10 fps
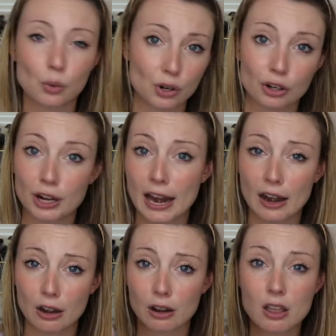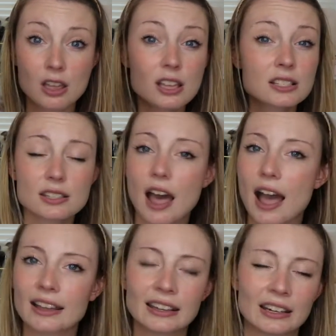or your hair
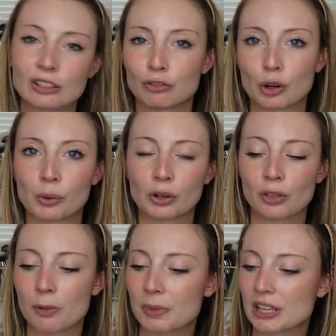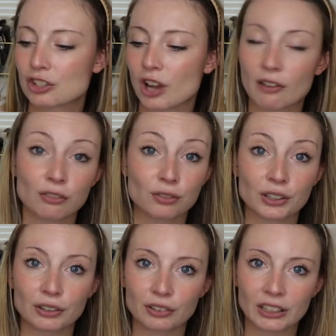tie getting ruined on the beach. I
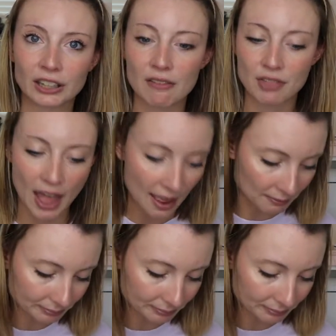really, really love that.